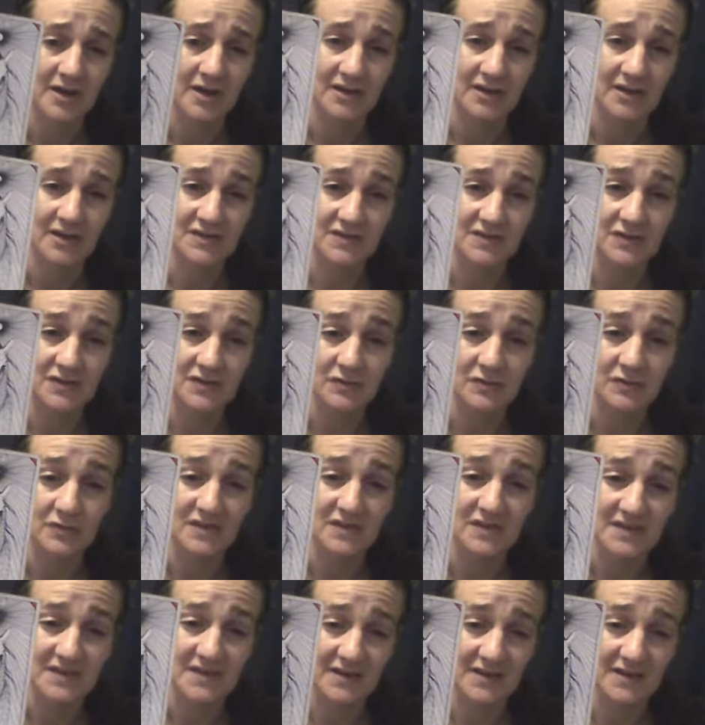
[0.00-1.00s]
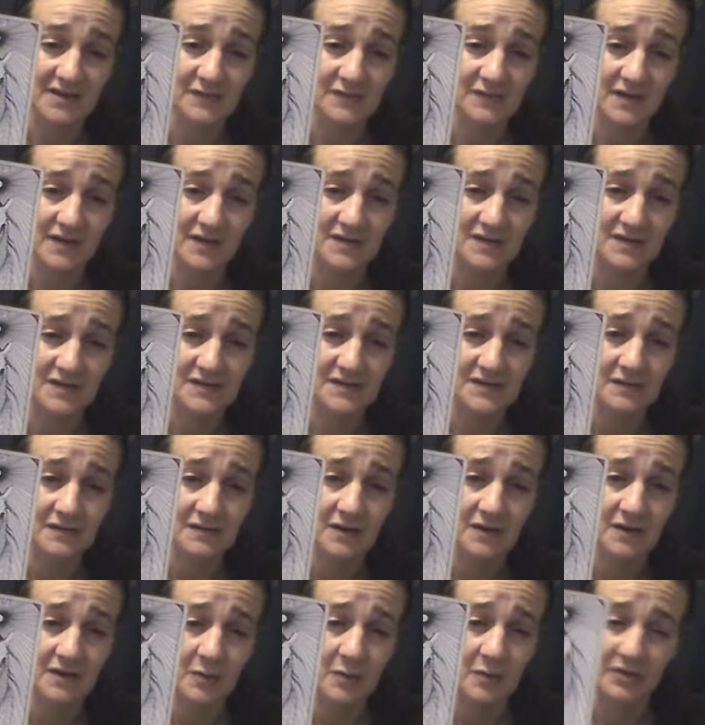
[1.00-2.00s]
into this next phase
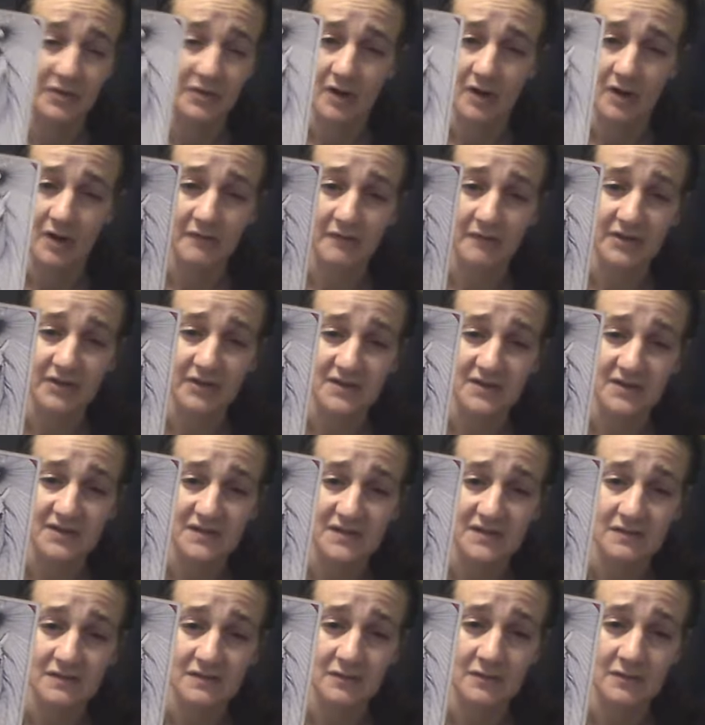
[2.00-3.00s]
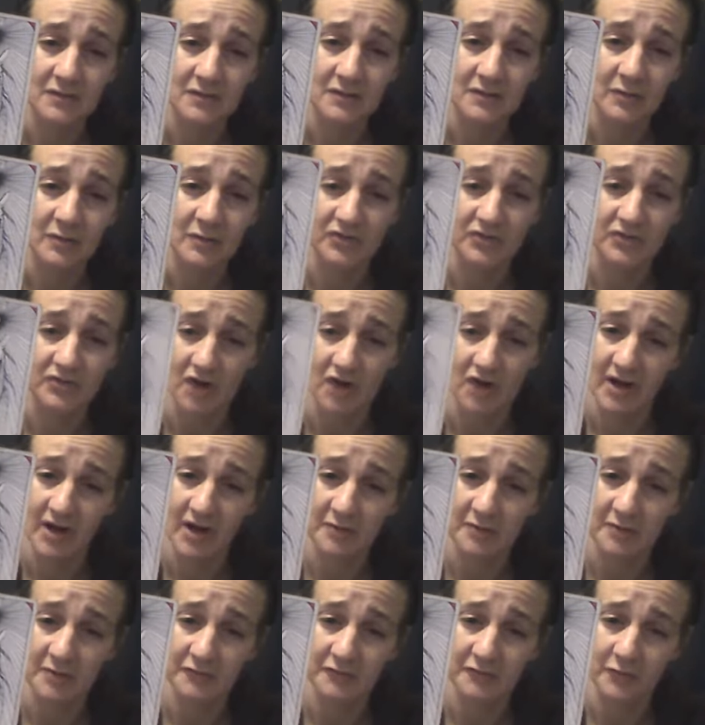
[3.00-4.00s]
with confidence, with
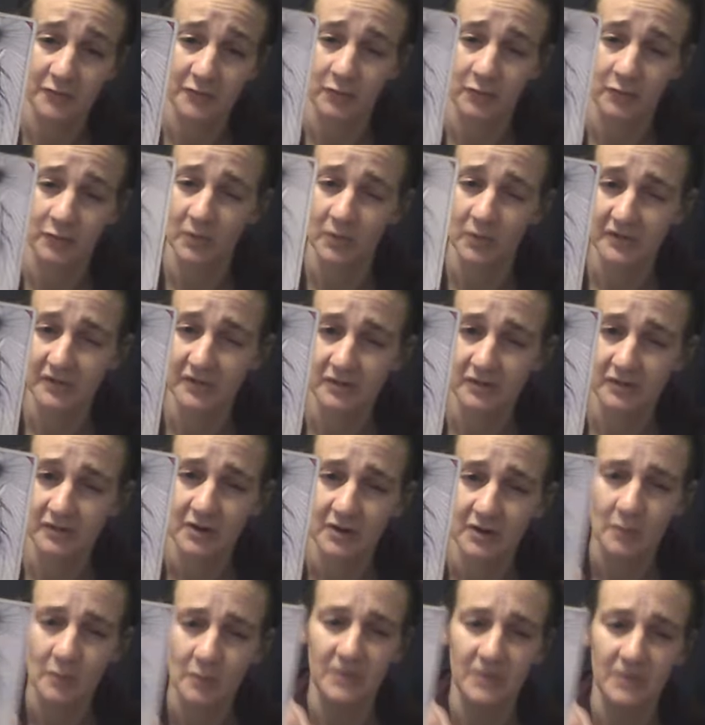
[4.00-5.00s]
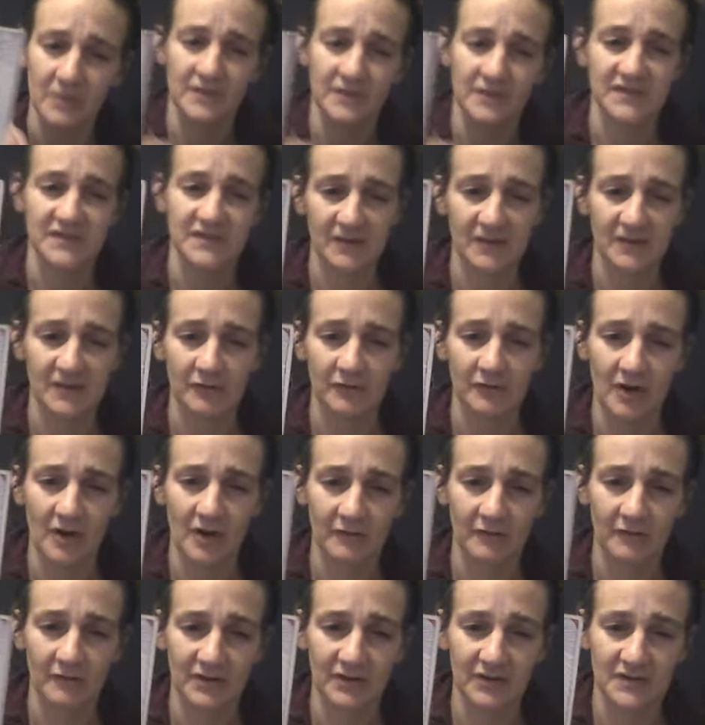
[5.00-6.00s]
triumph, with will, with self
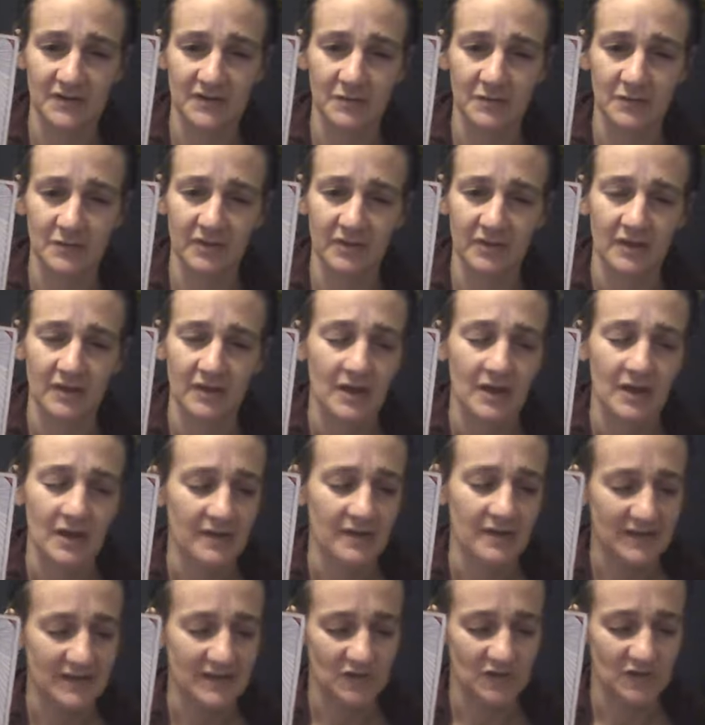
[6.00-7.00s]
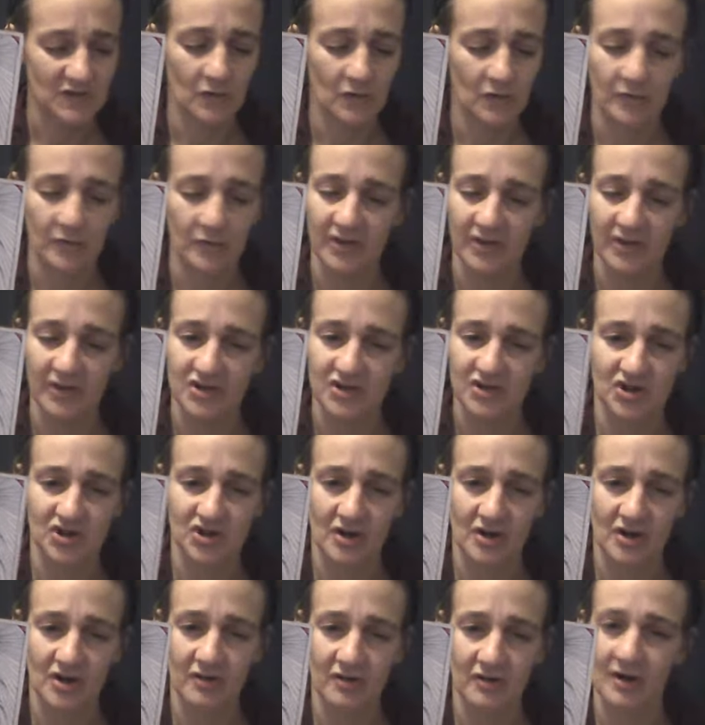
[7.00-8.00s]
confidence, with that solar plexus
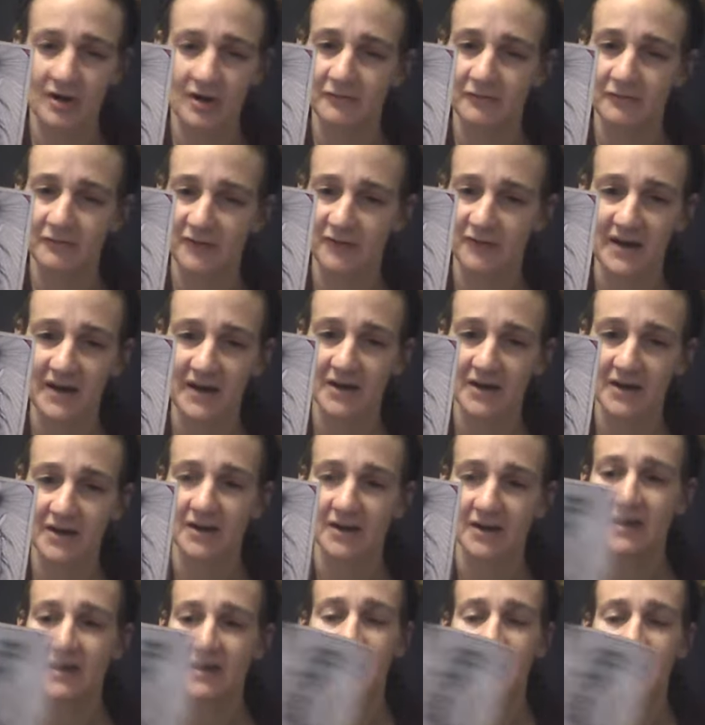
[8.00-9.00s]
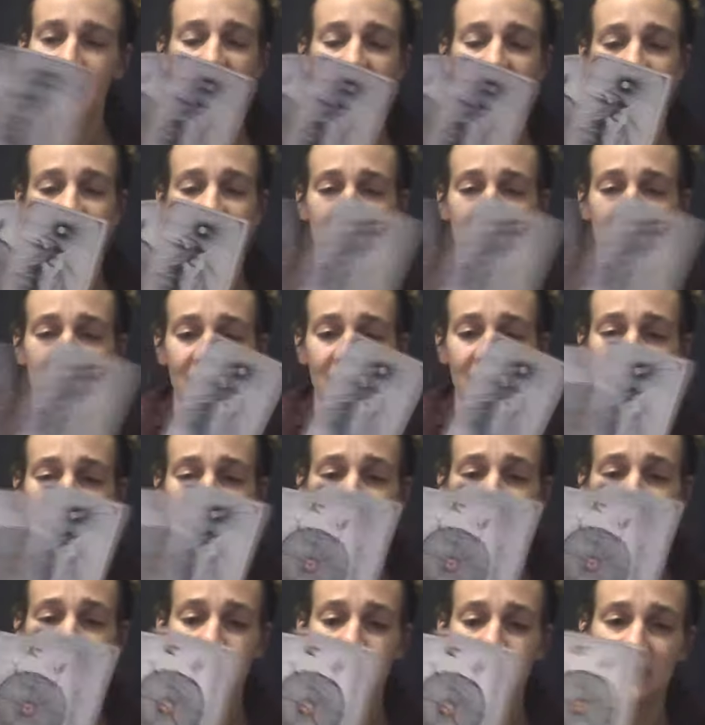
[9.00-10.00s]
chakra on fire. And
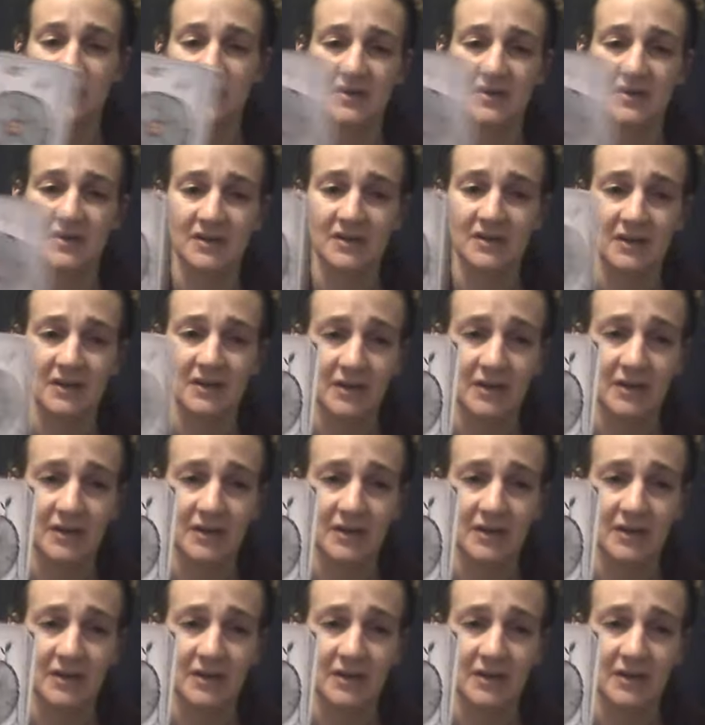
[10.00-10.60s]
this could be,